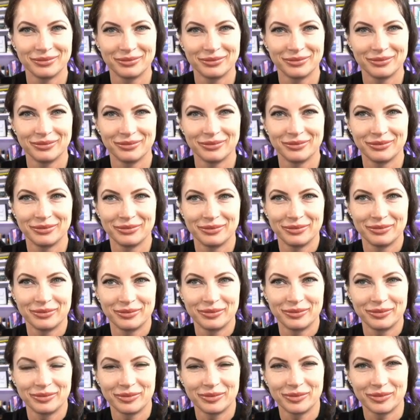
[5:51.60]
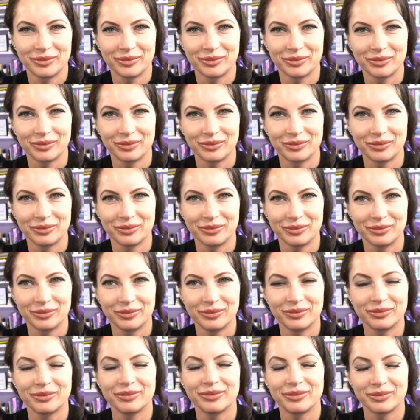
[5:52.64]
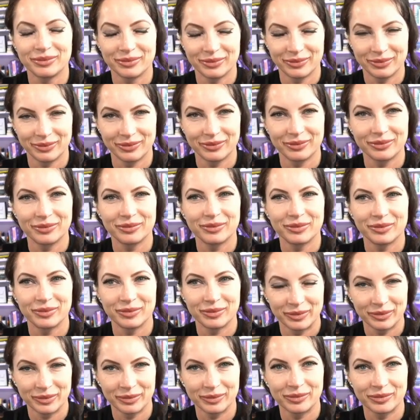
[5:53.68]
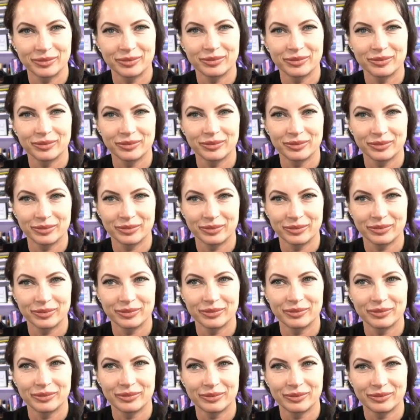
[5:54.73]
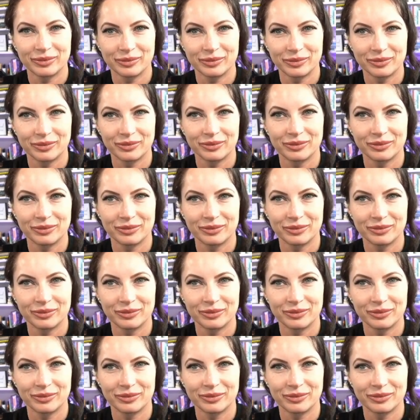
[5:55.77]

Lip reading: No words are spoken by the person on screen.